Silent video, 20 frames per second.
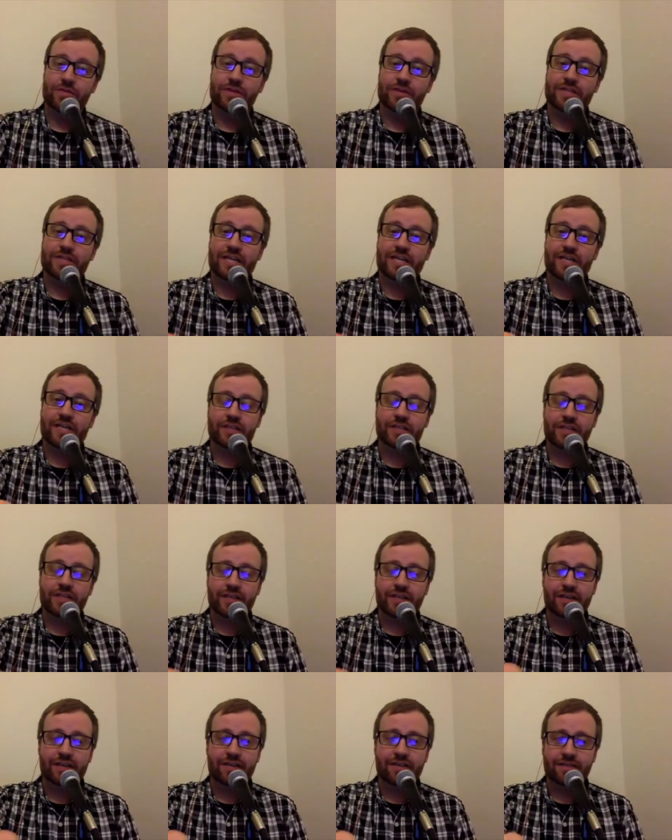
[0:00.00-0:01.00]
You know, there's
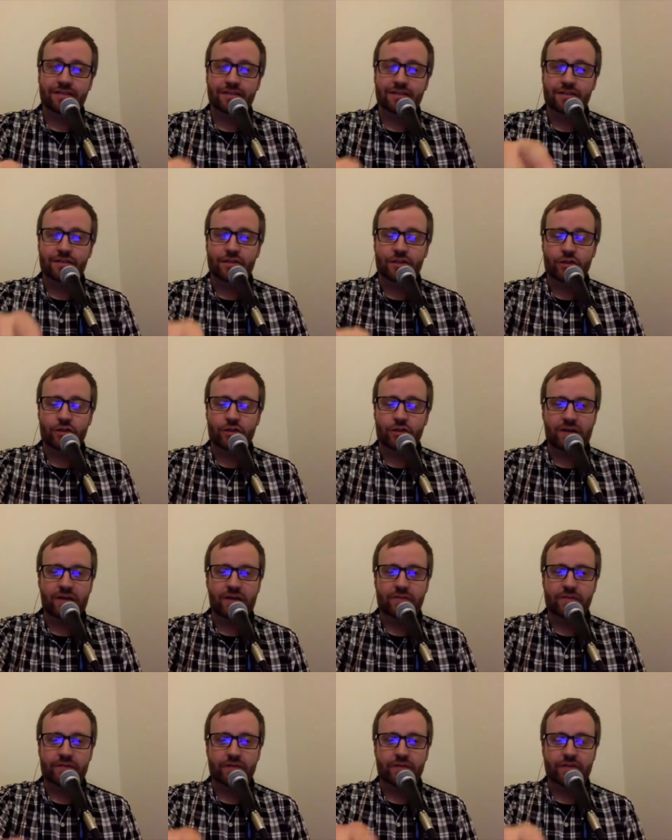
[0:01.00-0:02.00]
actually you
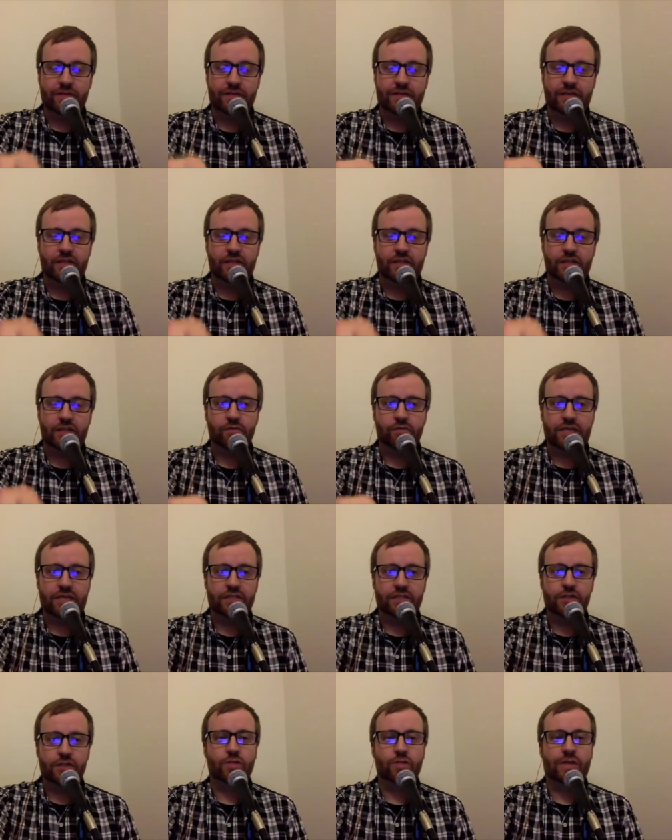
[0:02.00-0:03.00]
just reminded me there's
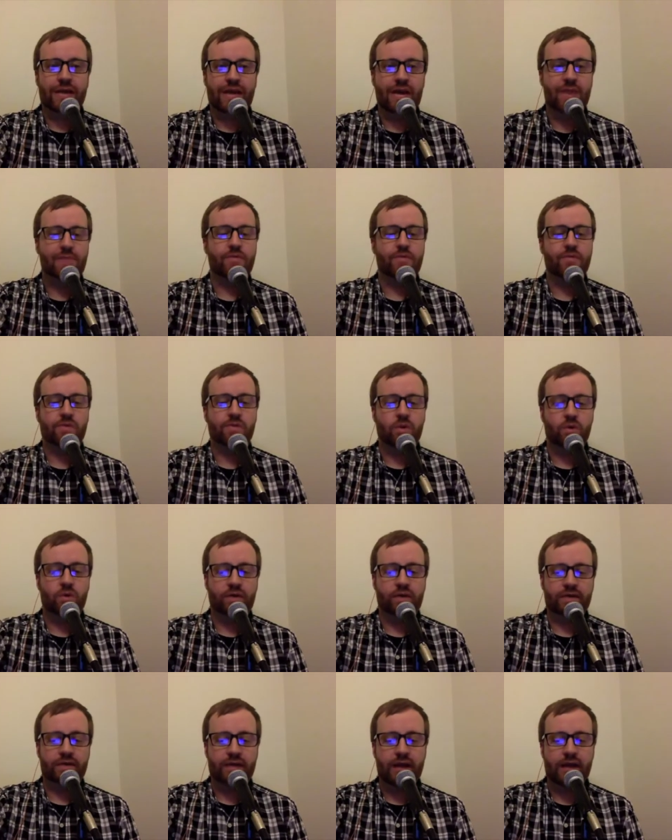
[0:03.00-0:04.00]
actually a reason you should be happy
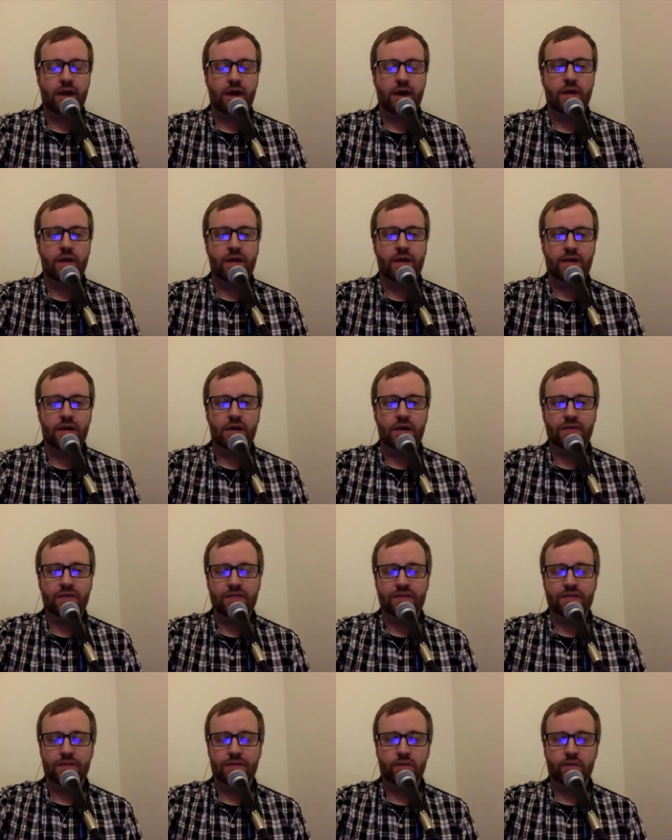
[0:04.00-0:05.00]
we're recording now
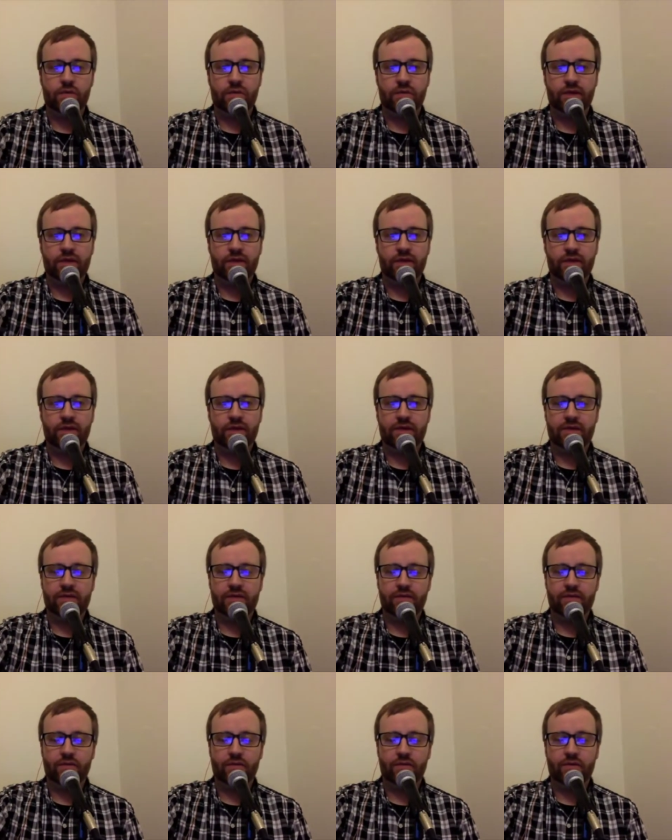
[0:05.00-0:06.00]
and not this coming
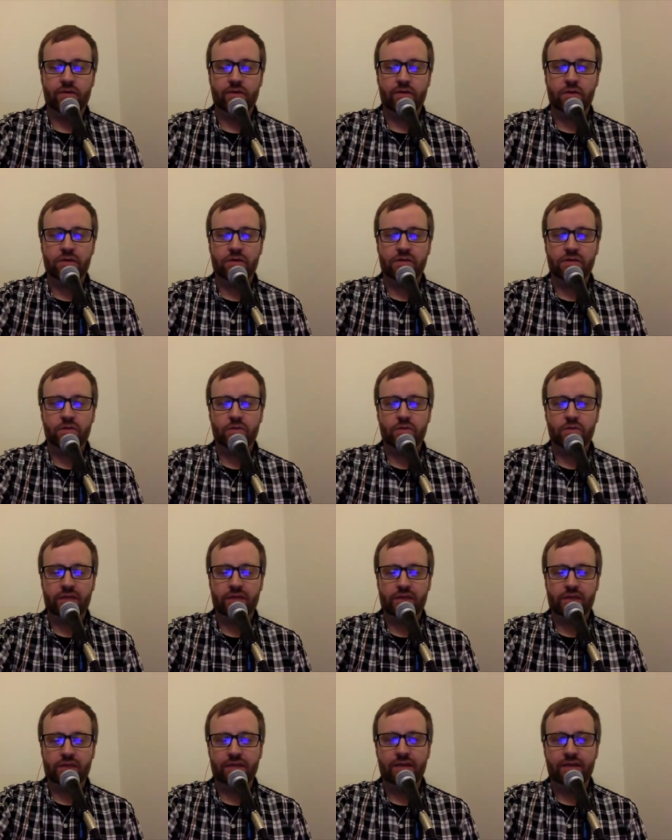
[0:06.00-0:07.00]
weekend because if we recorded
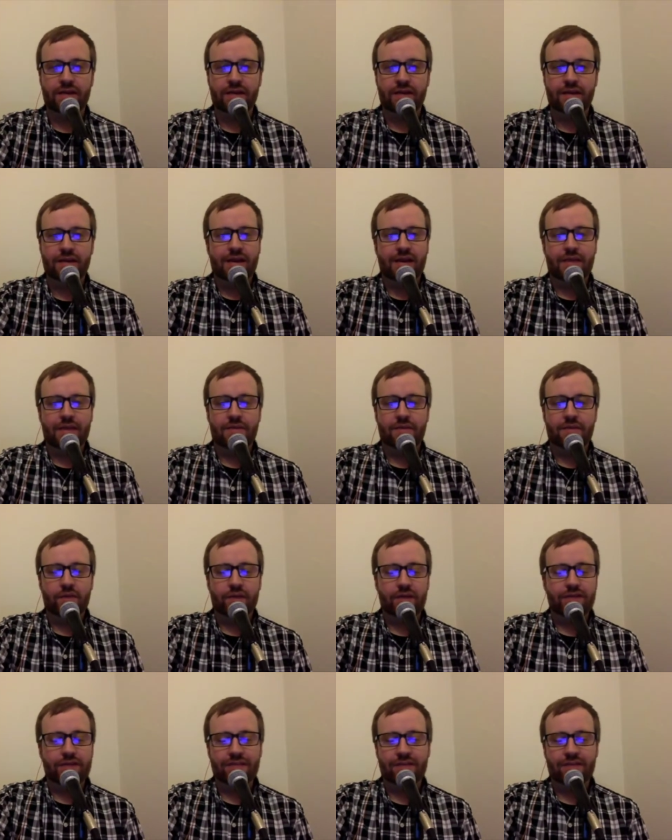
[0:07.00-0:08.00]
this weekend
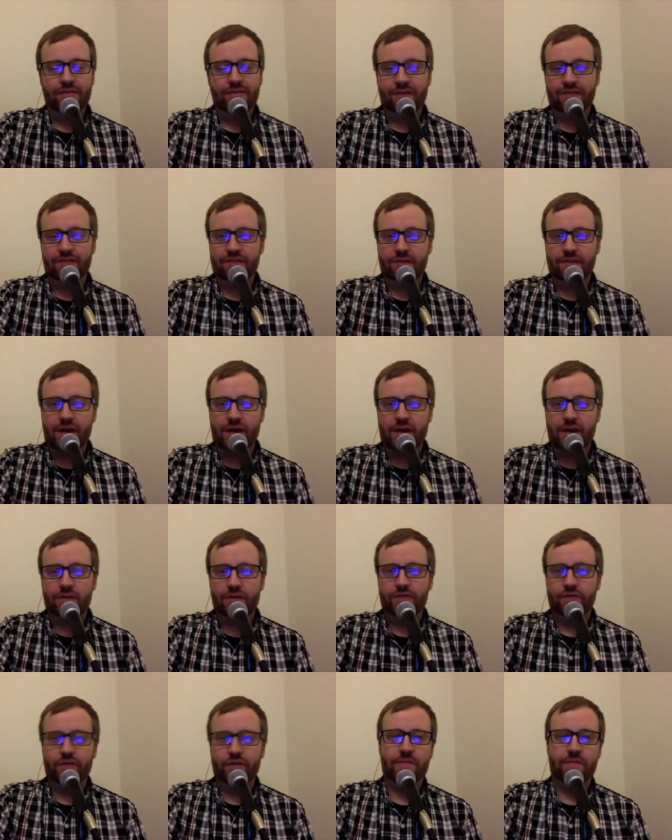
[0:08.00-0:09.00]
i'd be ranting and raving
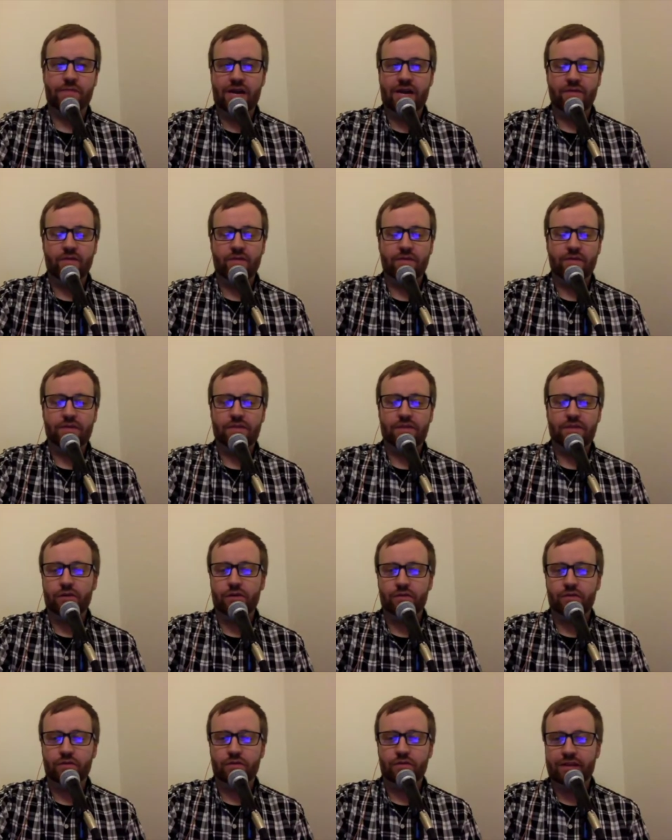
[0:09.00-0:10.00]
about how much fun i'm having
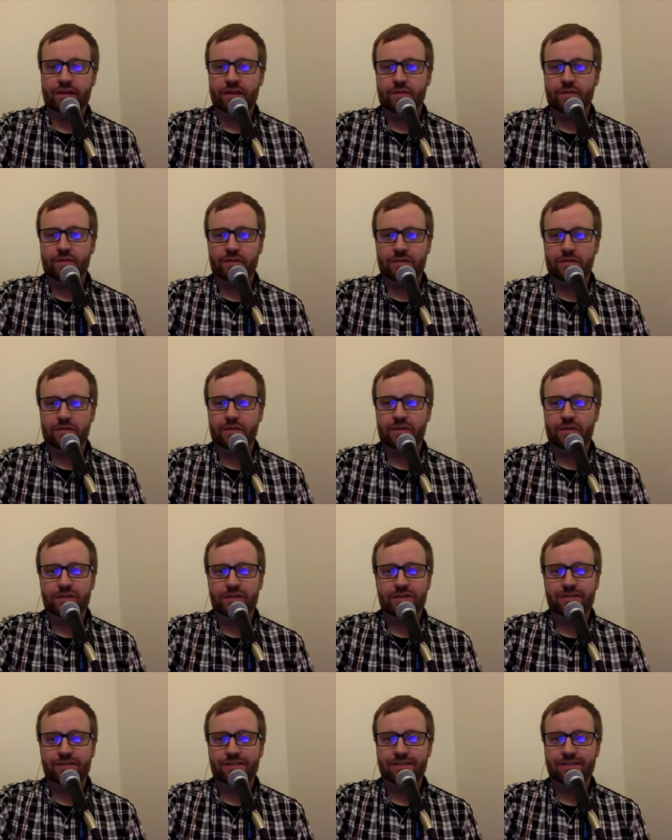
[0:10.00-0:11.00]
with stardew valley on my
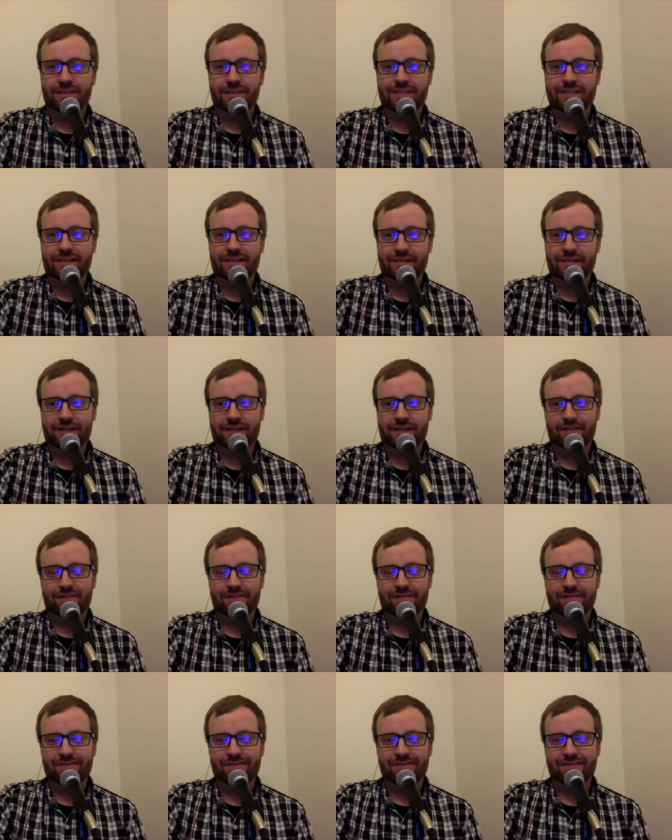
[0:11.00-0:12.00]
switch because that's
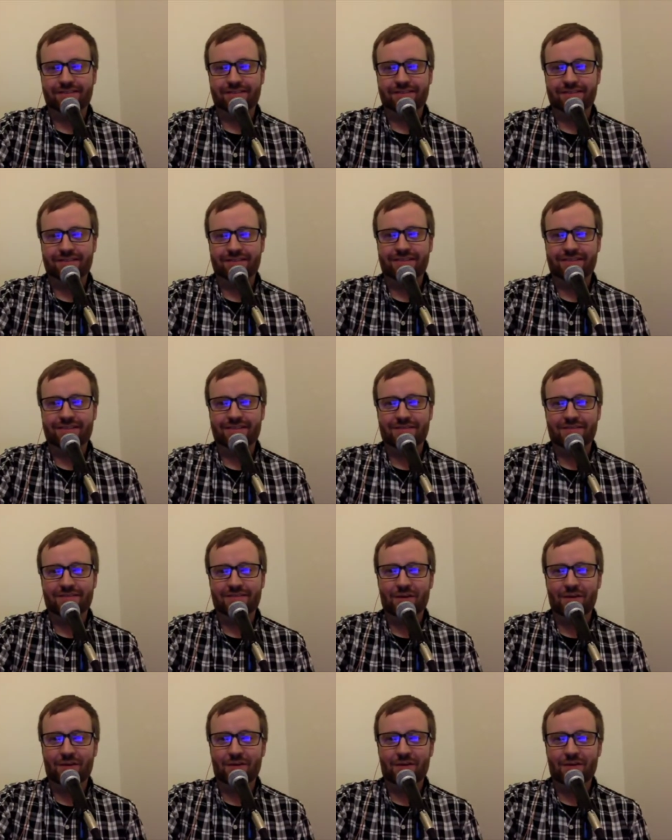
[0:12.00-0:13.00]
coming out
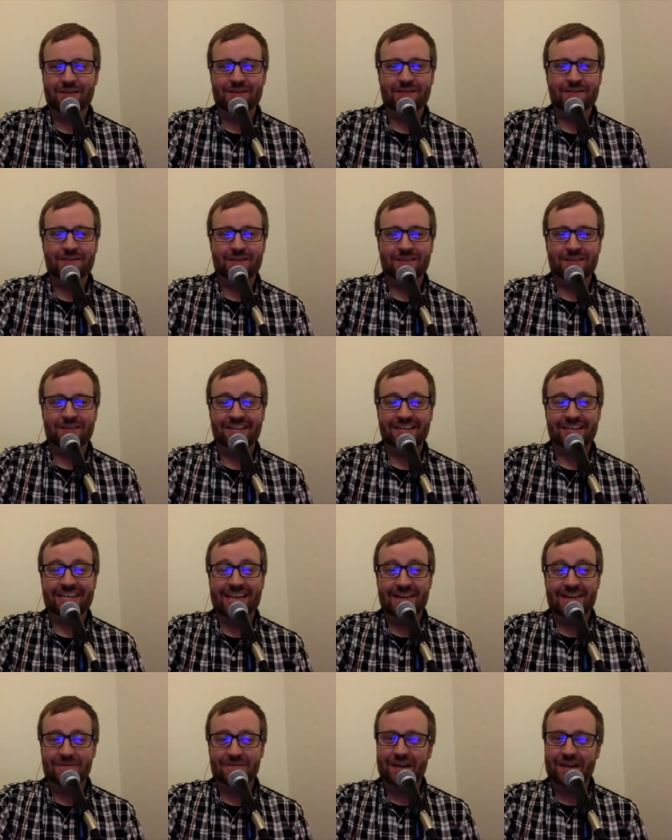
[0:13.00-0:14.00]
tomorrow on the
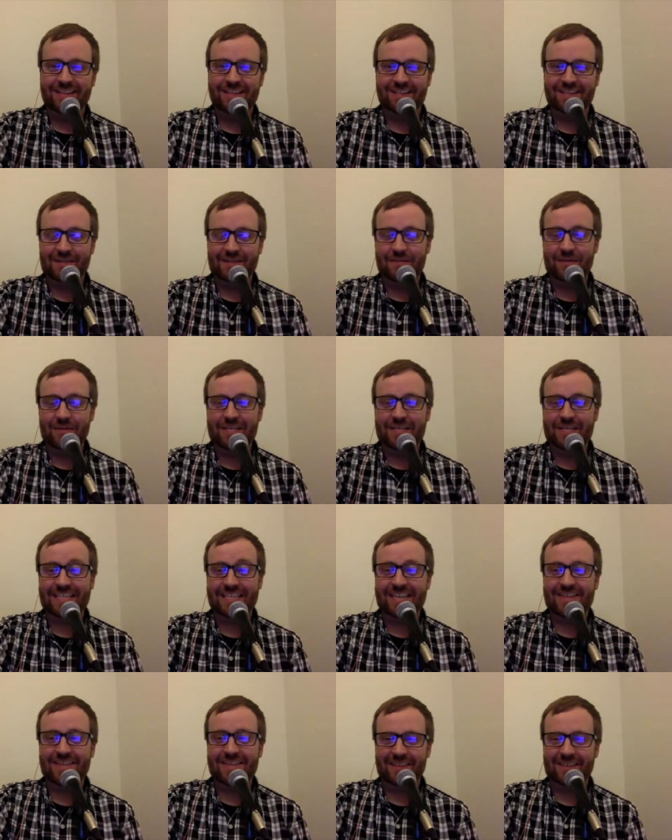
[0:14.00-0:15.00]
switch and i can't wait so i'm
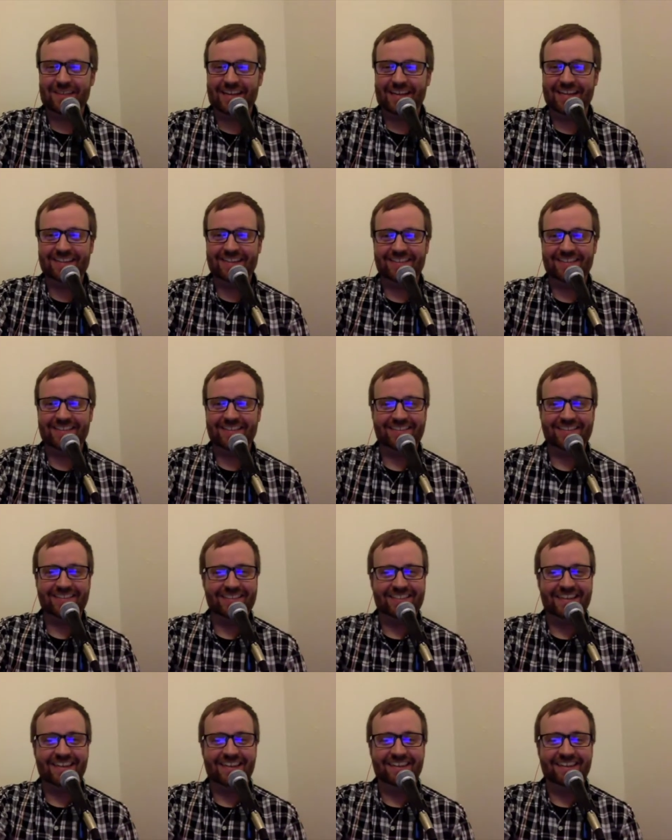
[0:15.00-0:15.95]
really Seriously. excited for that too